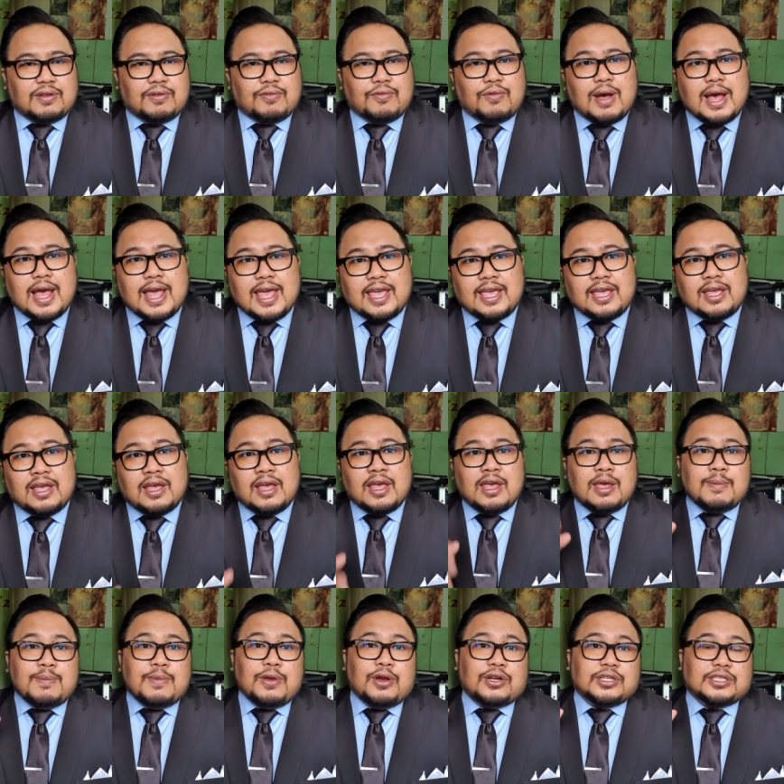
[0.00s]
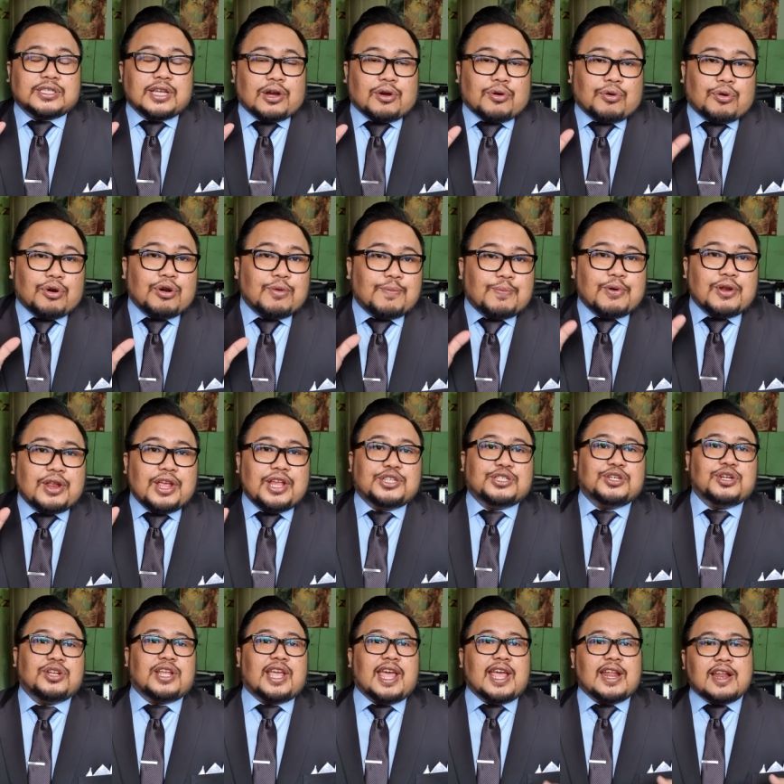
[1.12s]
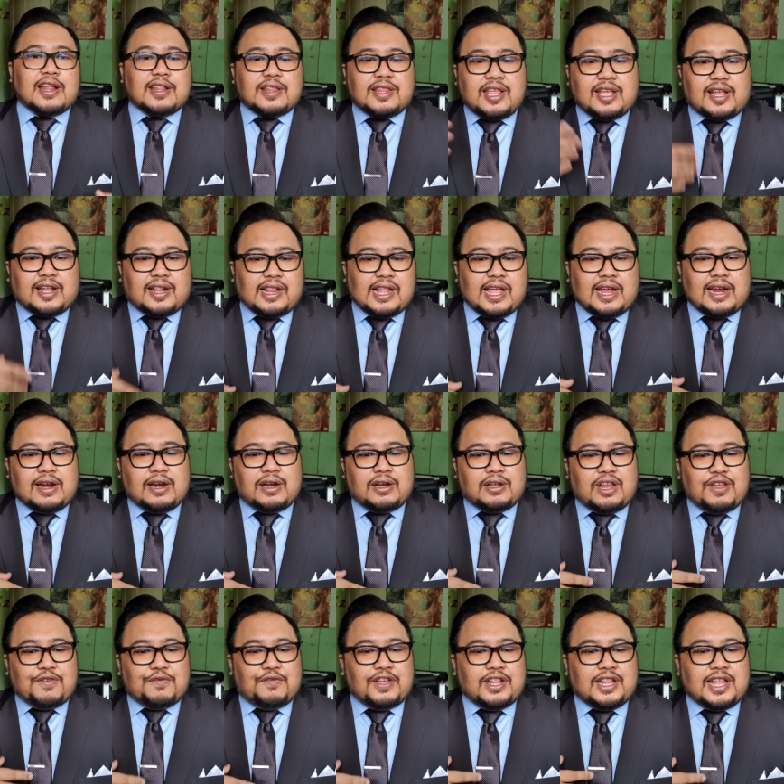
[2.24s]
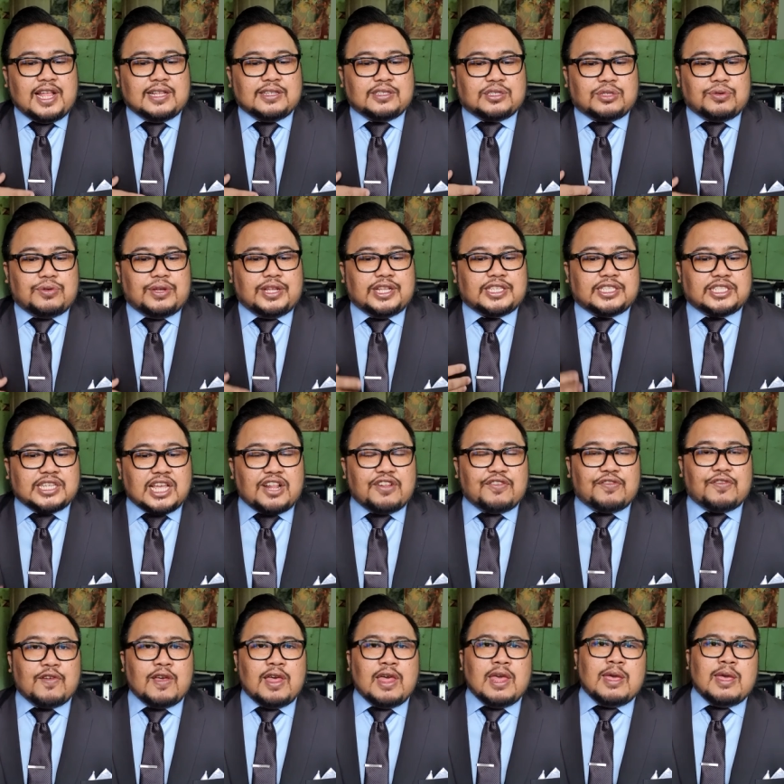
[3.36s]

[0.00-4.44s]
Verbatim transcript: Why? Because a corporation cannot declare dividends to itself,